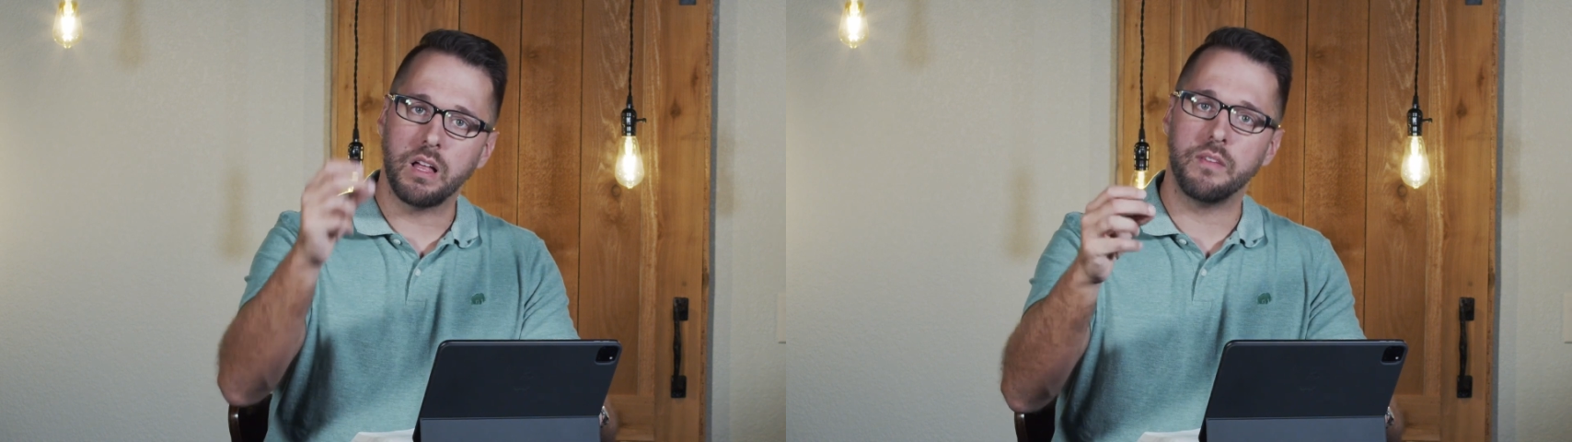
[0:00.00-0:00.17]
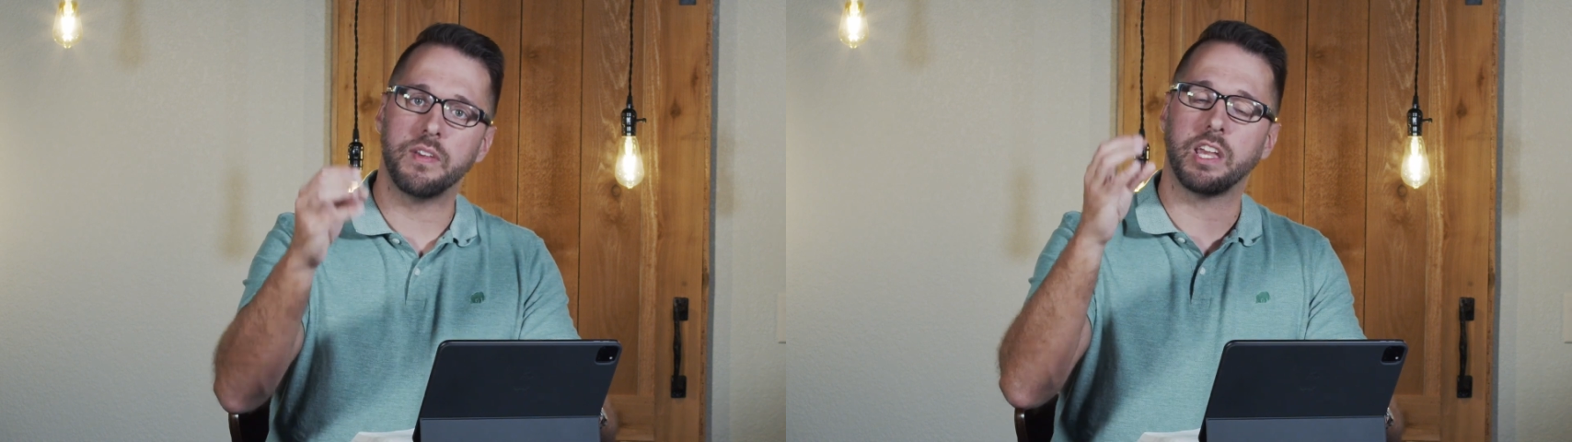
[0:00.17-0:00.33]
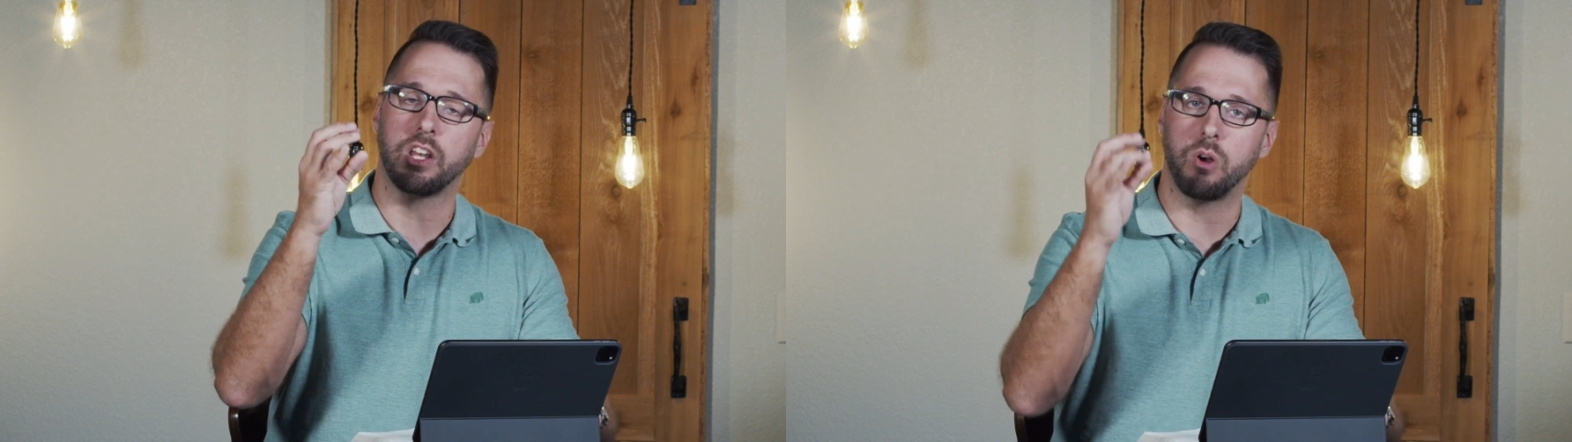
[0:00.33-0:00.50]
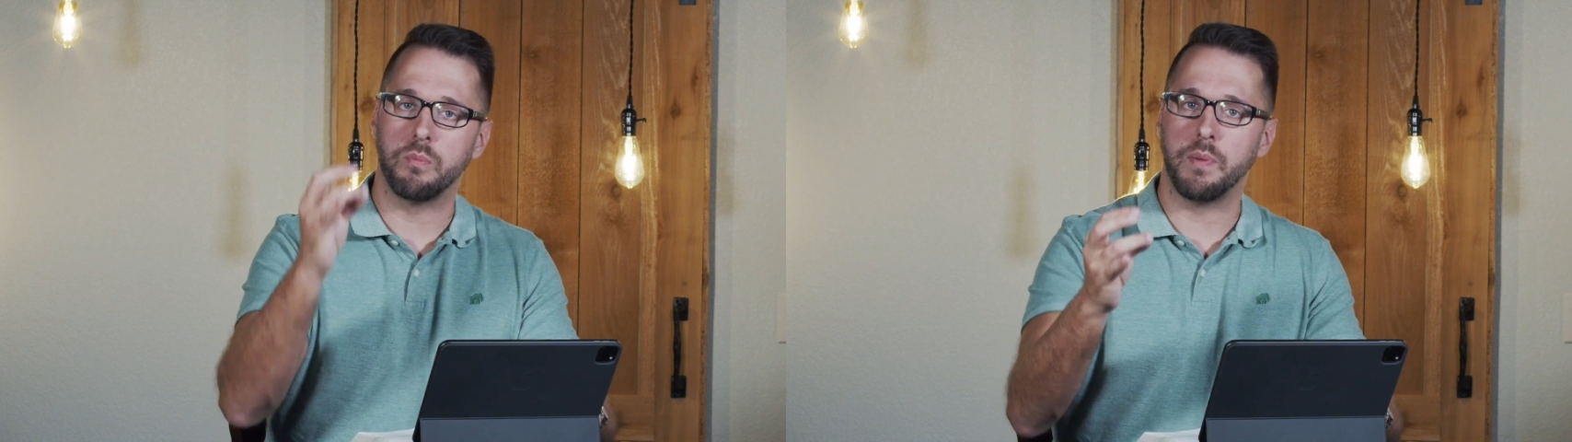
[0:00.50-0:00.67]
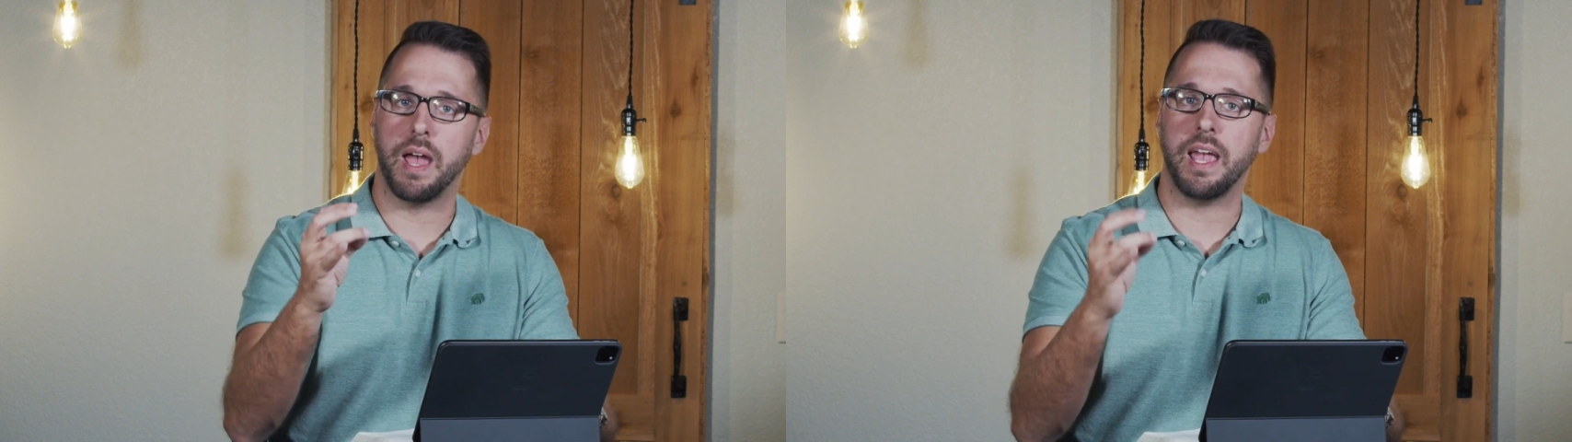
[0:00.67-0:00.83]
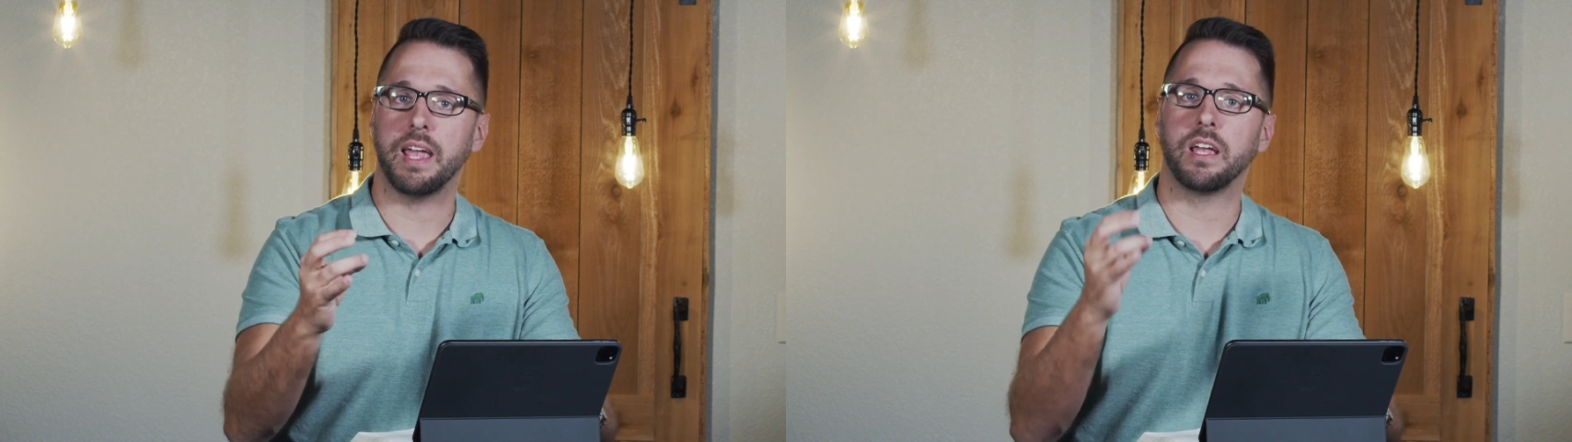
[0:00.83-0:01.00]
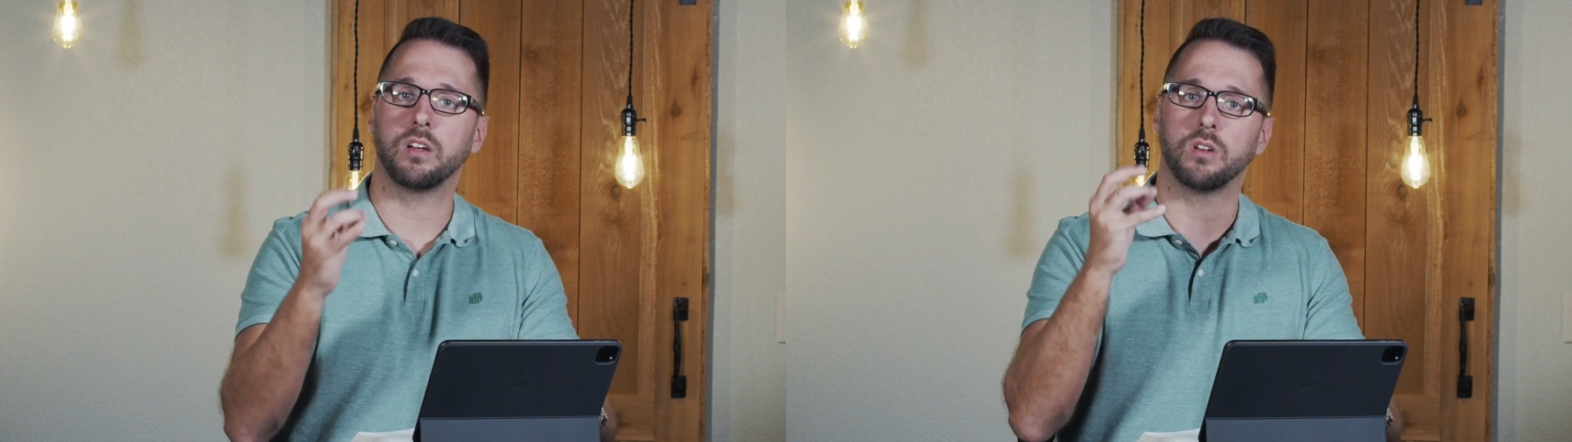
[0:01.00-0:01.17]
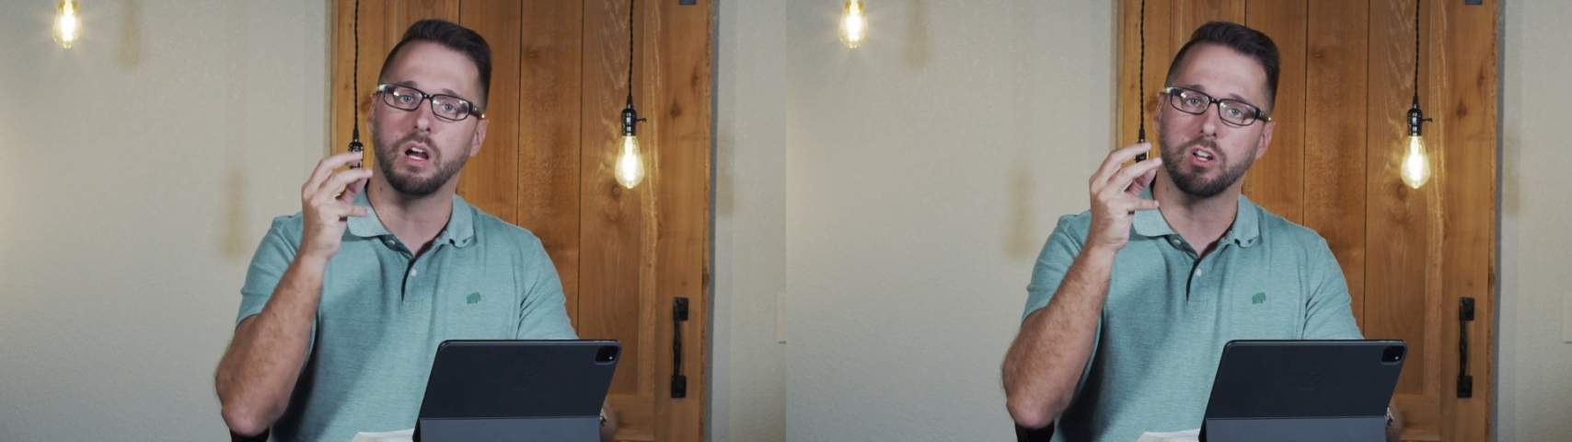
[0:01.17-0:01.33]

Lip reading: loving, and obeying